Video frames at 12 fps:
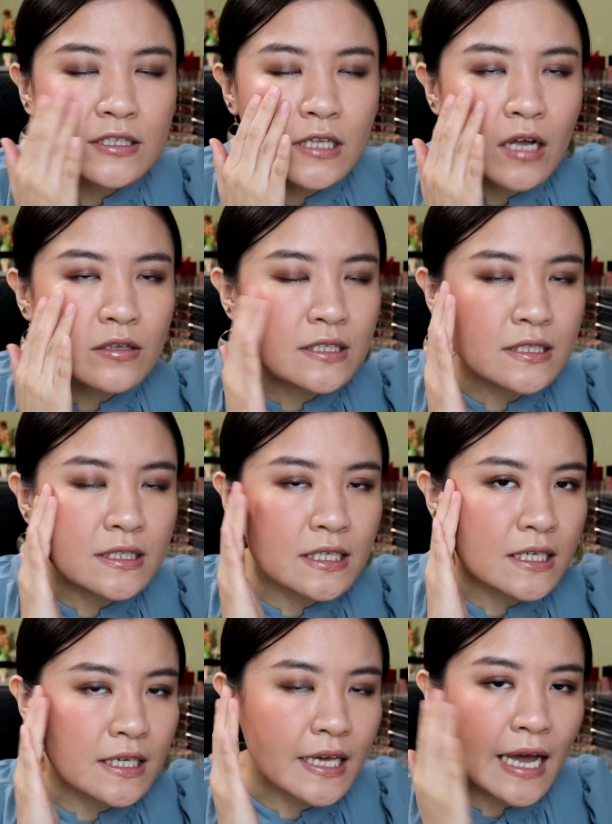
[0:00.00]
not
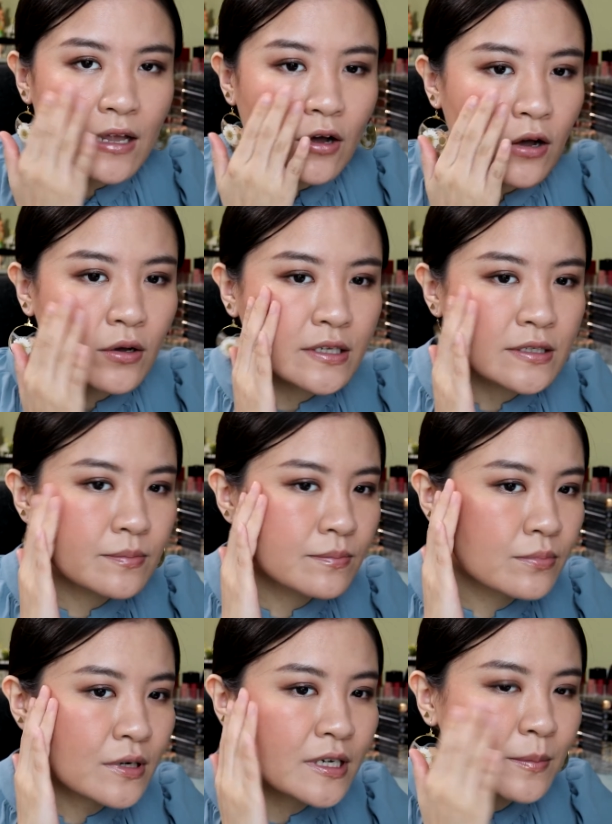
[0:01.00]
sticky at all. It's
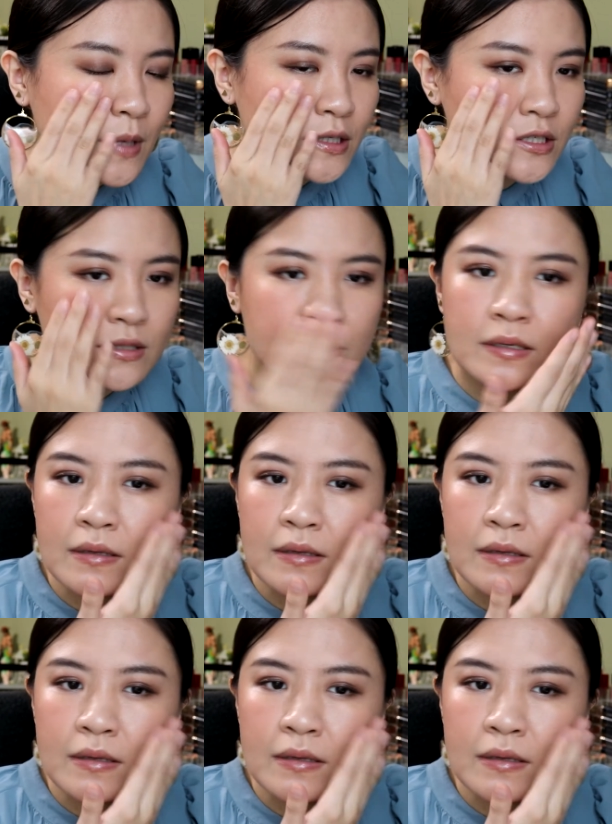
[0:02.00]
pretty much